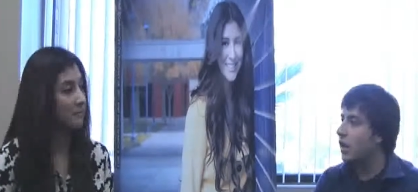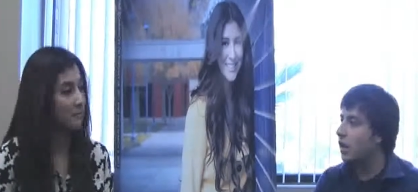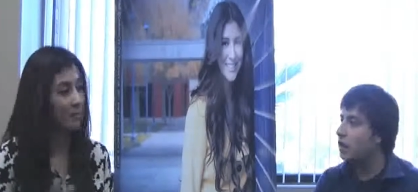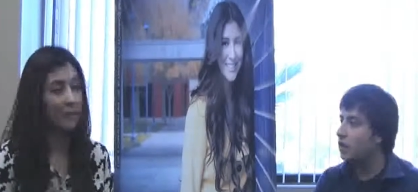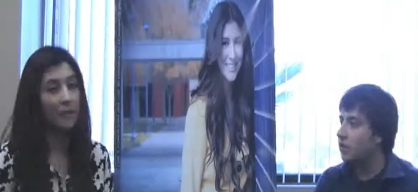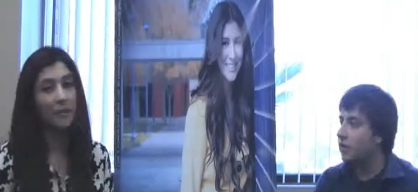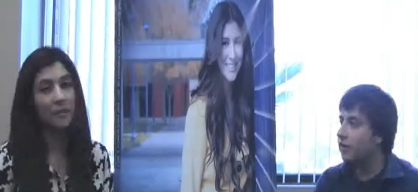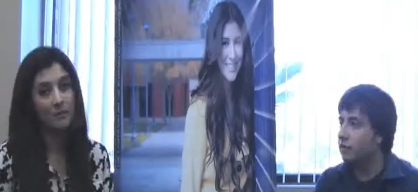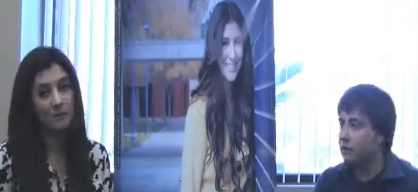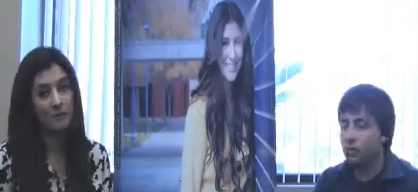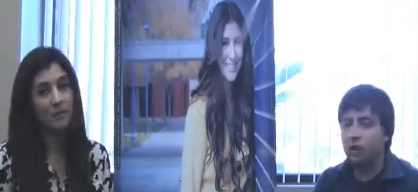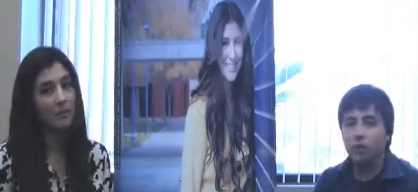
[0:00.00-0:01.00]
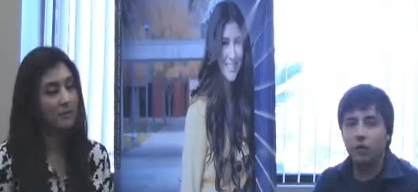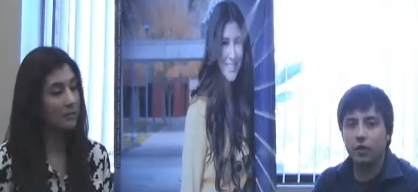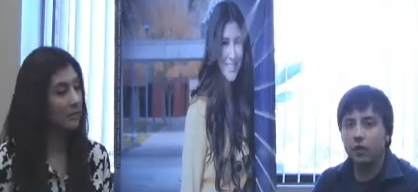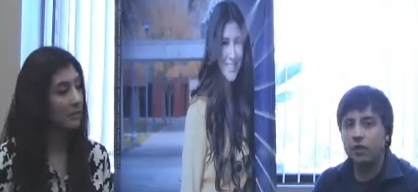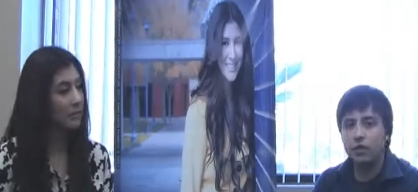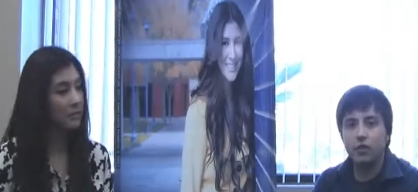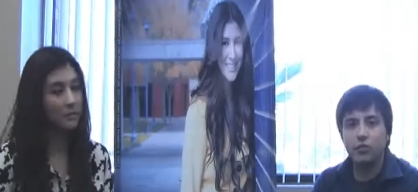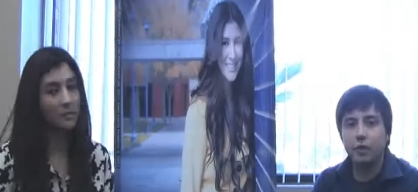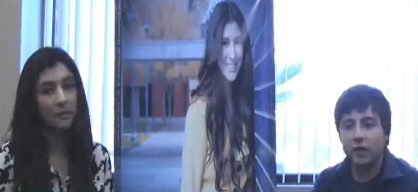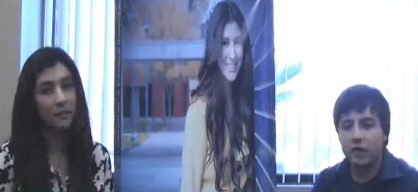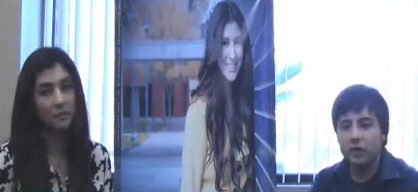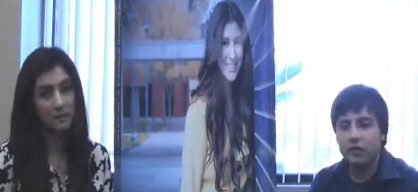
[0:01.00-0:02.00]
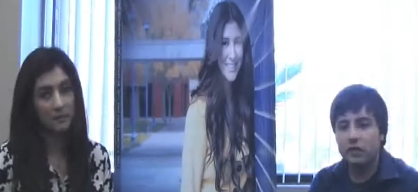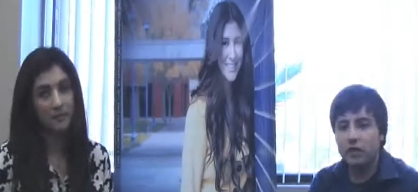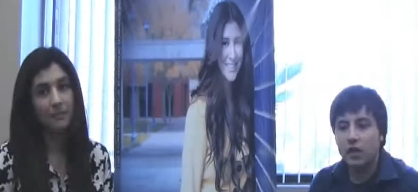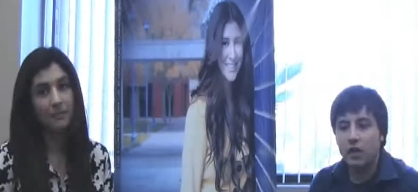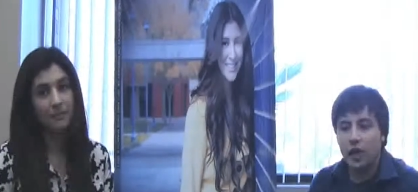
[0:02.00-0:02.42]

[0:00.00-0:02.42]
Speaker 1: and Steph as well with Arts and Humanities.